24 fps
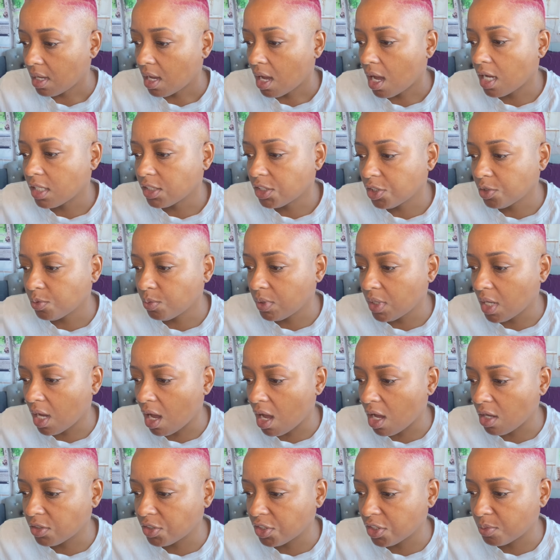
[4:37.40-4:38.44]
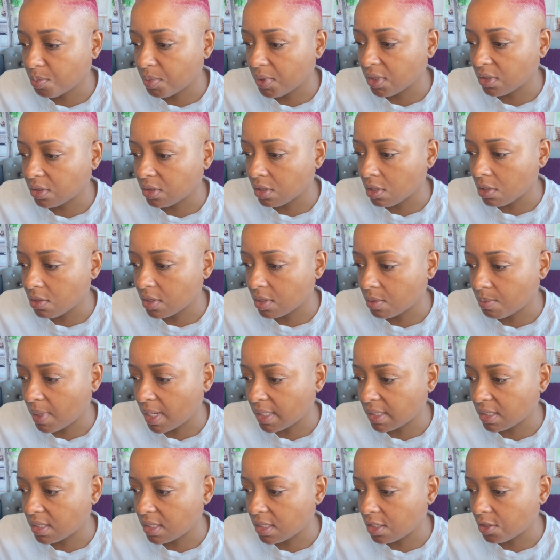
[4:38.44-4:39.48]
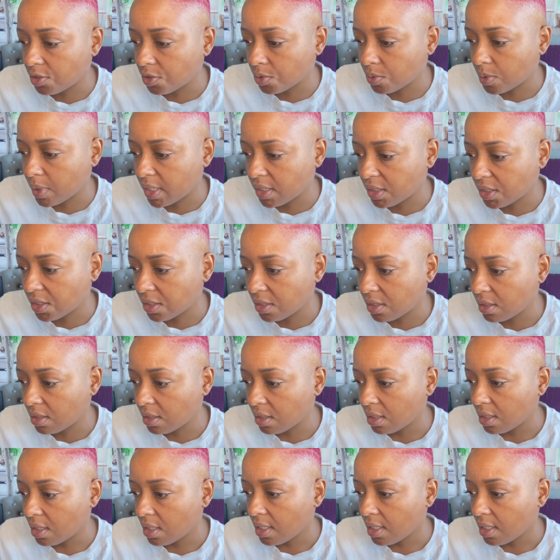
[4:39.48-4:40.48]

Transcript: Or should we all just be adults about the situation